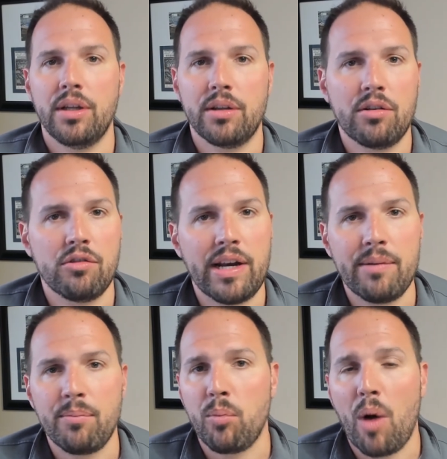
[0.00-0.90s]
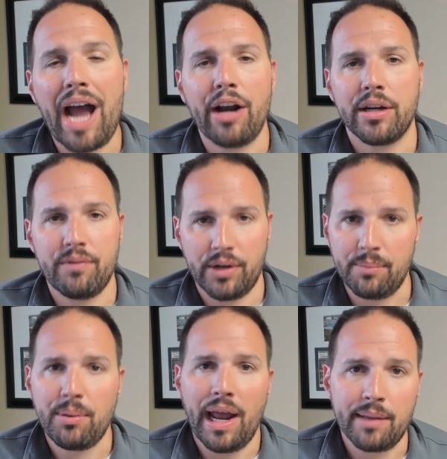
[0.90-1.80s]
create a higher converting
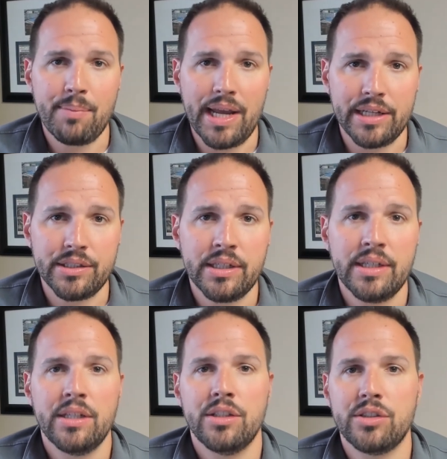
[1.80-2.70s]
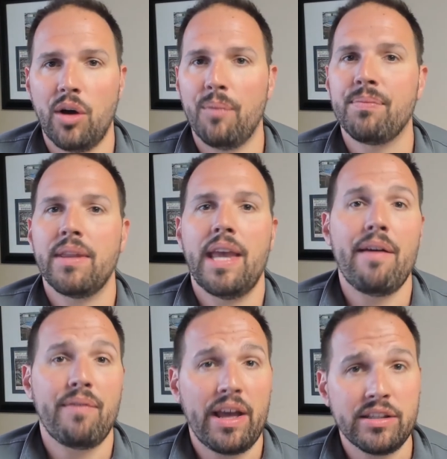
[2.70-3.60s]
product page. So
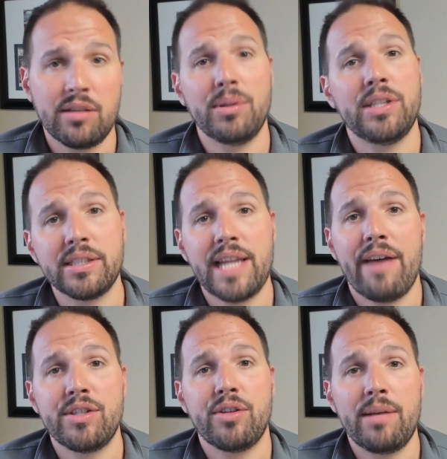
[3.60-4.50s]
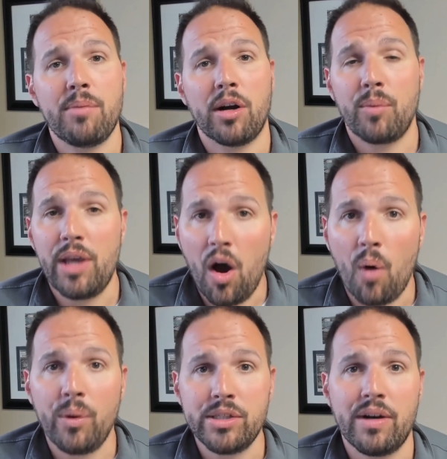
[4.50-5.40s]
if someone doesn't have a trademark, we
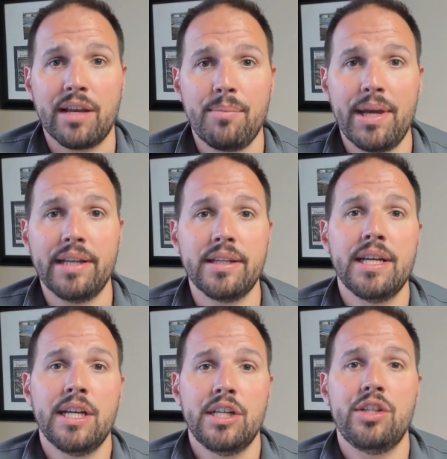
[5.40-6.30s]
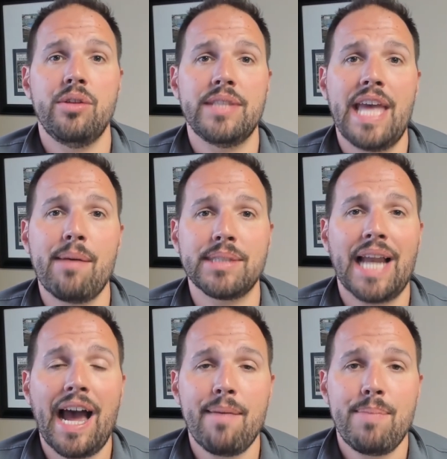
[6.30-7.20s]
always recommend to use the Amazon
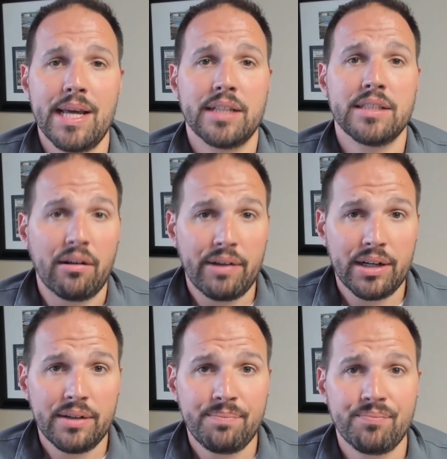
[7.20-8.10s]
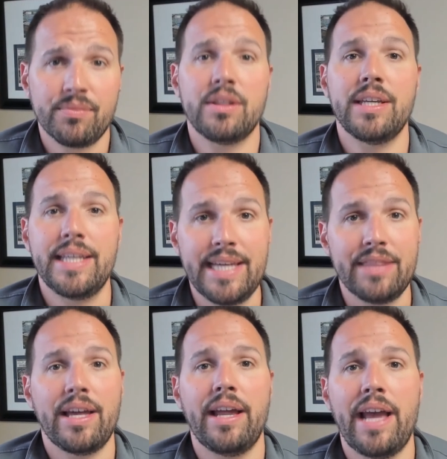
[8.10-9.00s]
IP Accelerator to
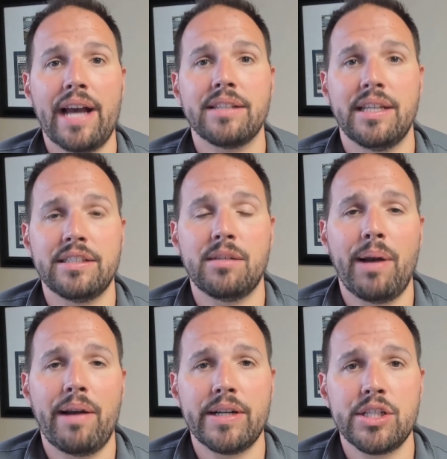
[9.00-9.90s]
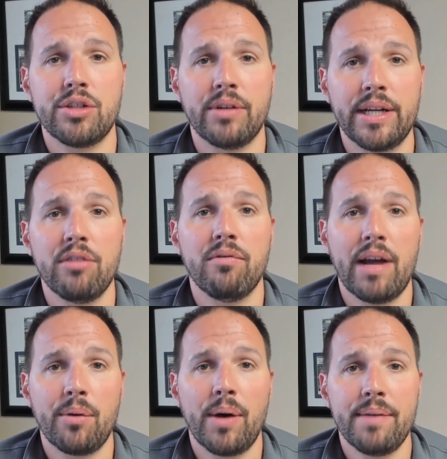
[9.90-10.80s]
get that access to Brand Registry
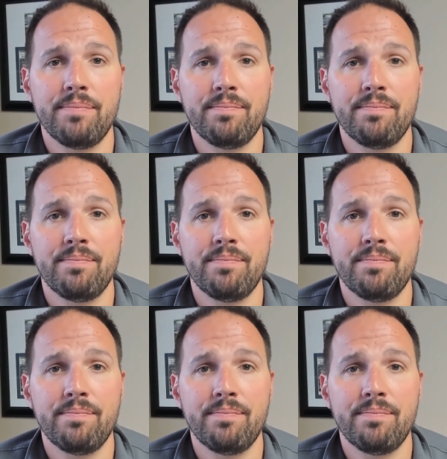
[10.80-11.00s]
right away.